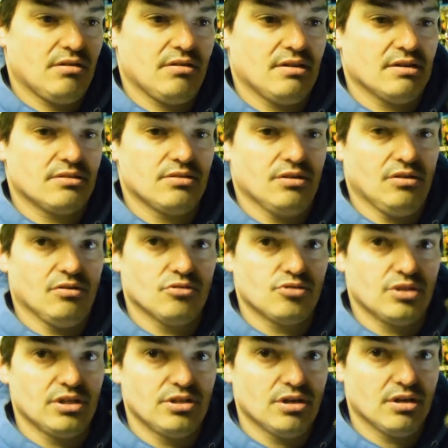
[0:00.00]
that's a
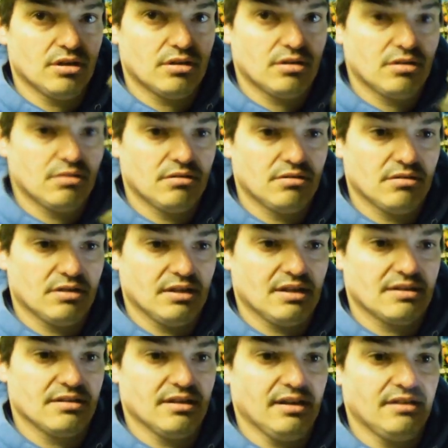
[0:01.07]
husky jerk. I think
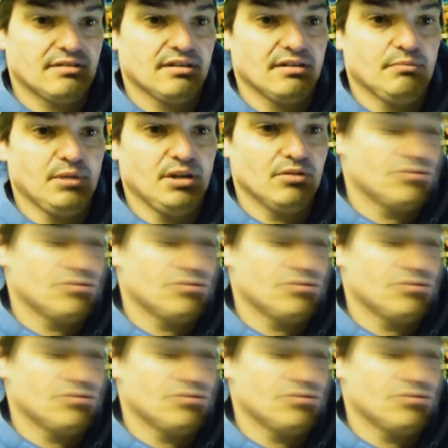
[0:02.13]
that's an 8cm